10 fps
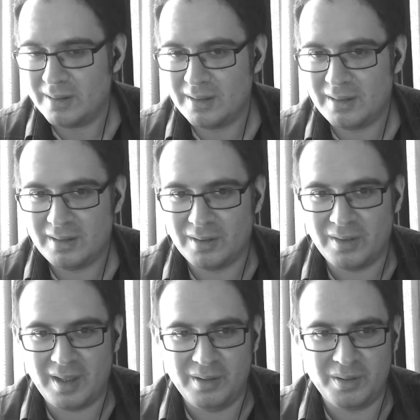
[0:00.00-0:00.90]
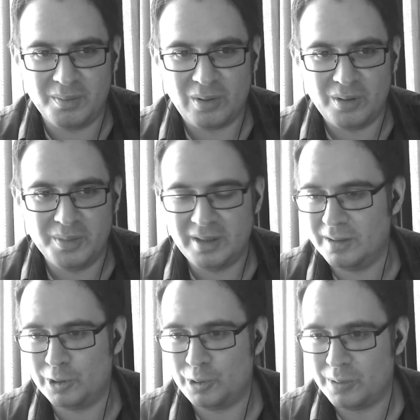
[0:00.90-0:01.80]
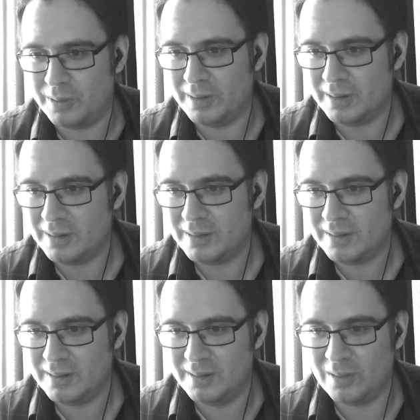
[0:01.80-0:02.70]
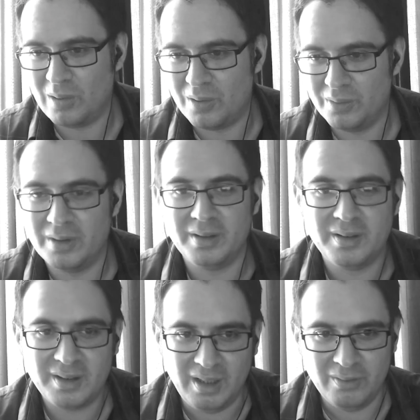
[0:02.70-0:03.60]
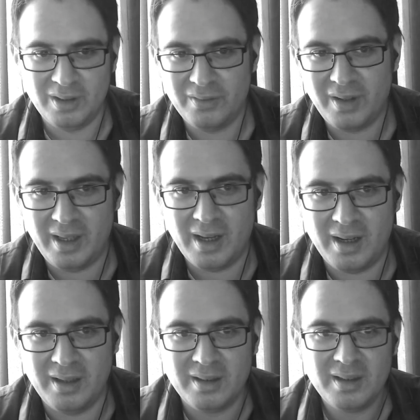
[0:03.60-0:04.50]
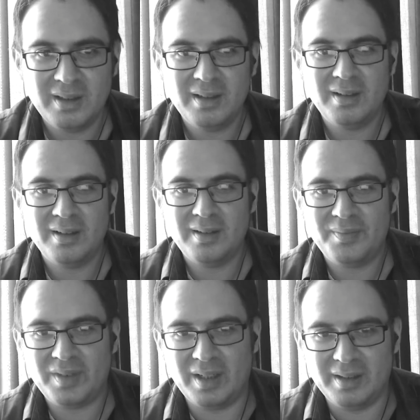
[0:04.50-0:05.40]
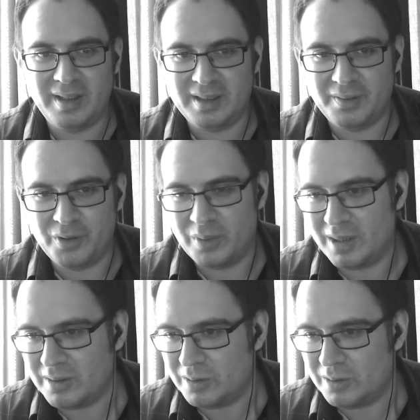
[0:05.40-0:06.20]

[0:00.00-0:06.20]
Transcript: so that your employment is assured in the long run, even if AI takes everyone else's